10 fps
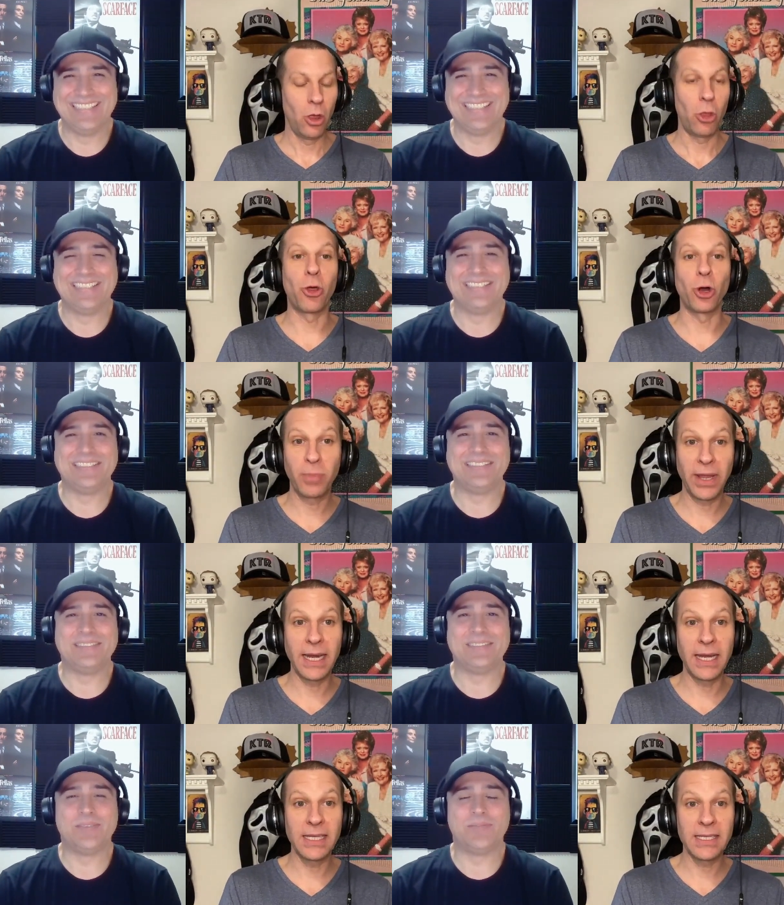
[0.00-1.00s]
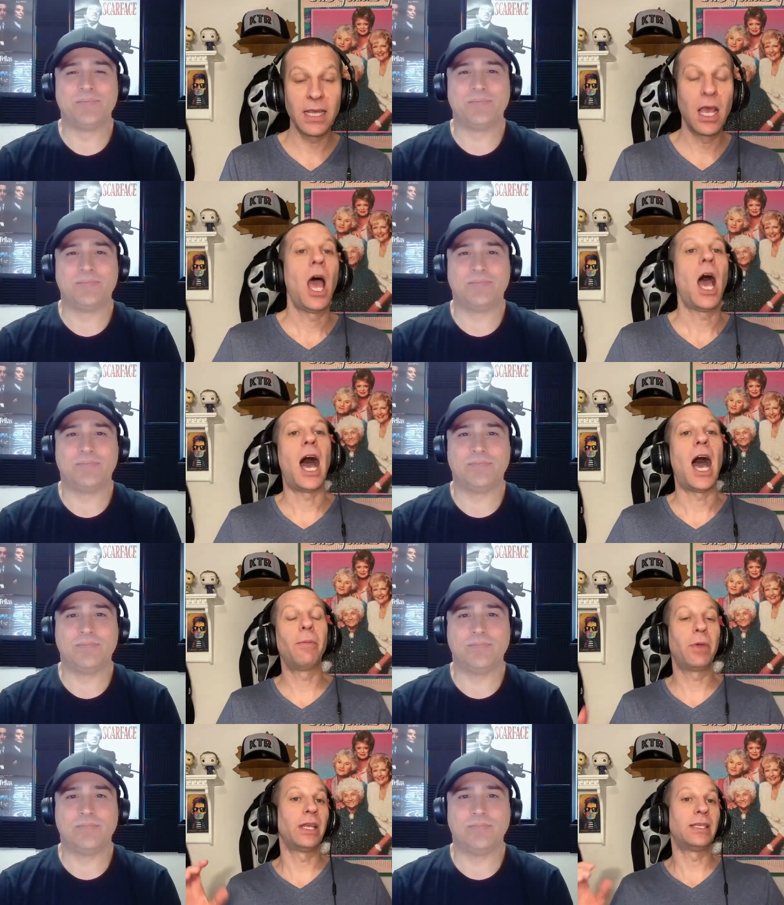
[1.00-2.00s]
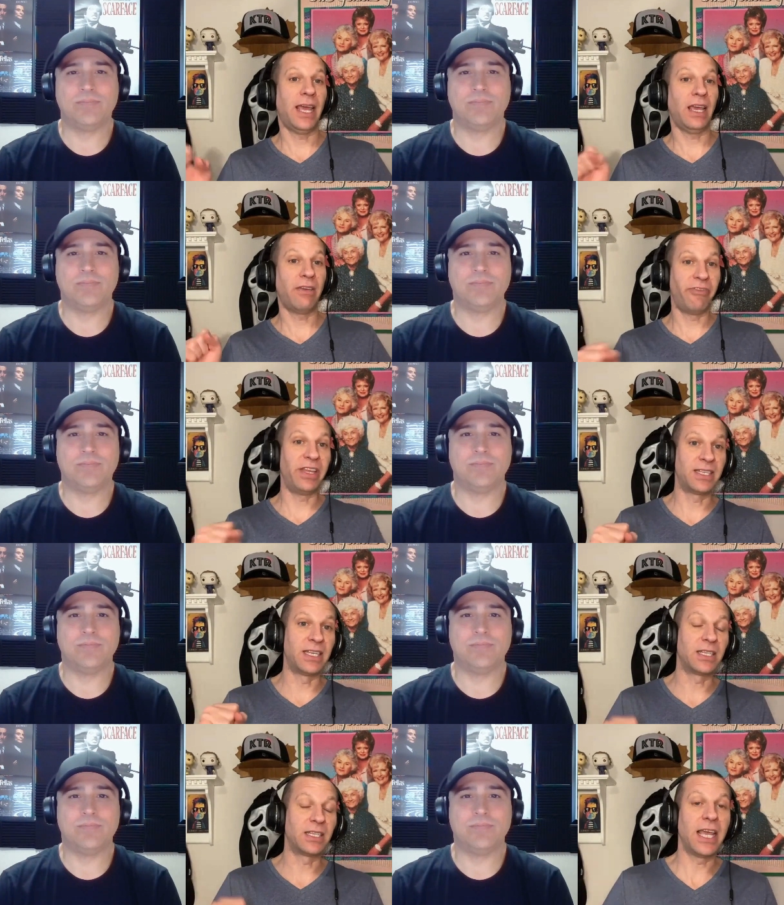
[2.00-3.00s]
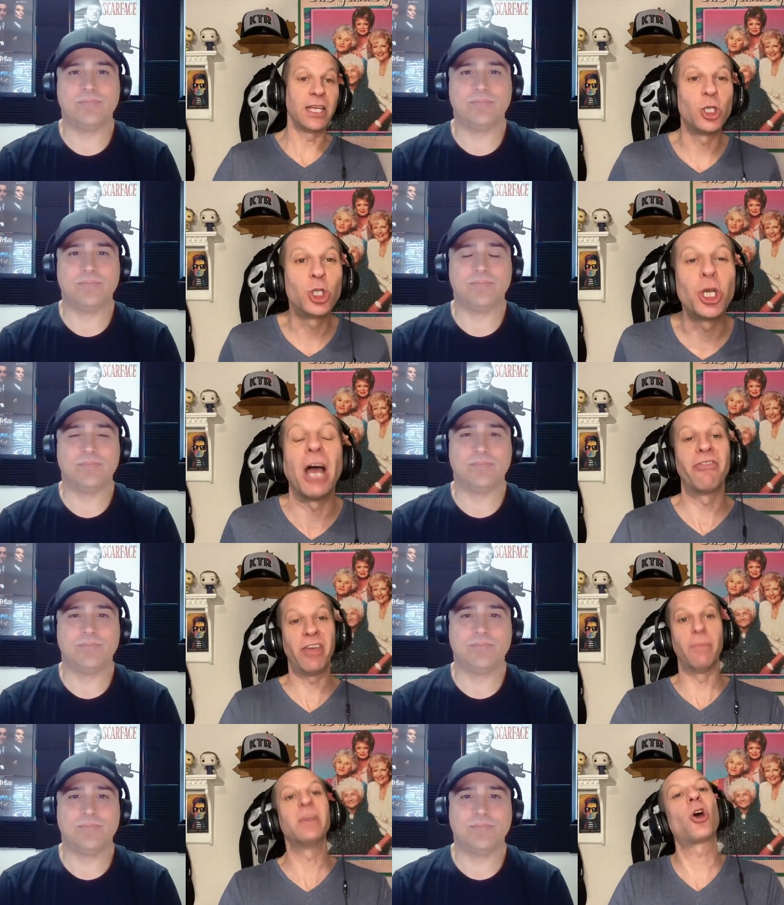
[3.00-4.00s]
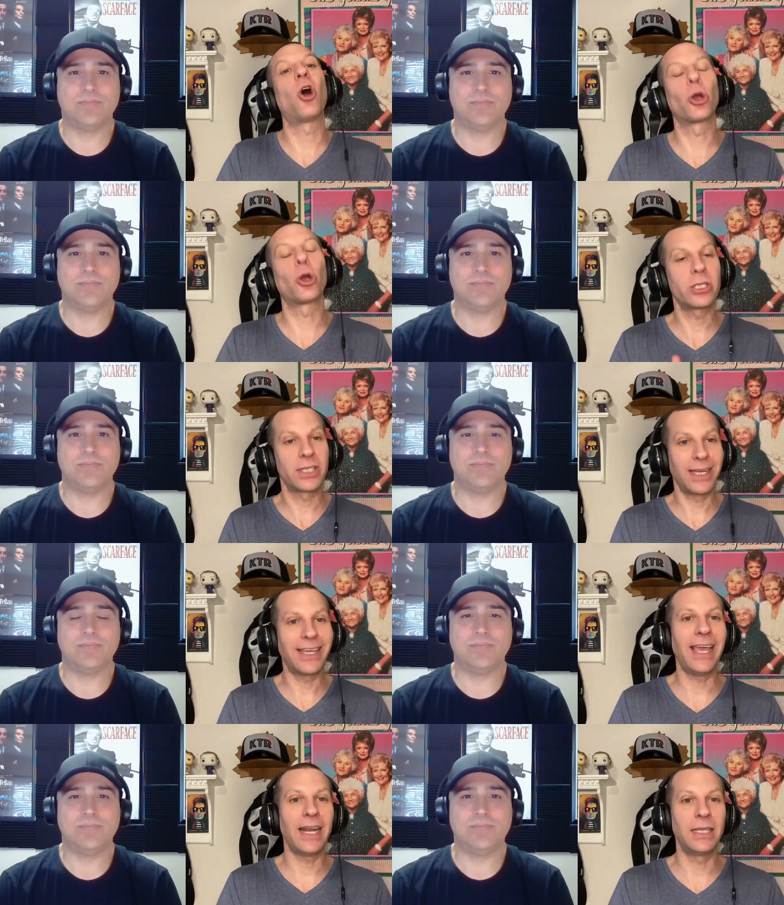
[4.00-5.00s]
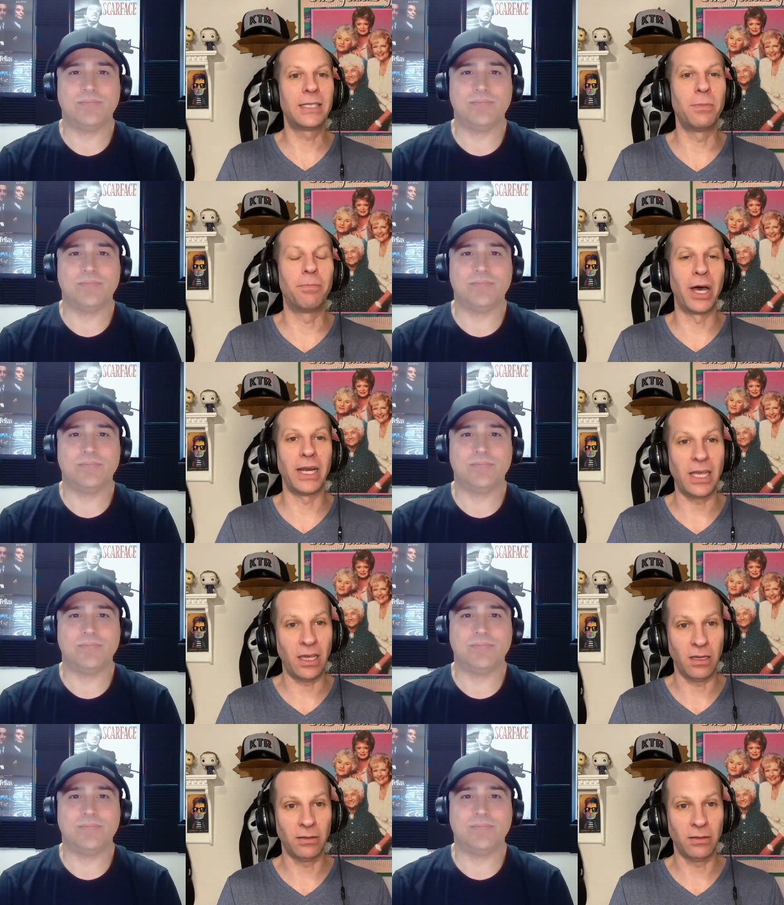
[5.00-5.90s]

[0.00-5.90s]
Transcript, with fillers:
Speaker 1: Third plan is, I'm going to take Vincent and shove him as hard as I can into Buddy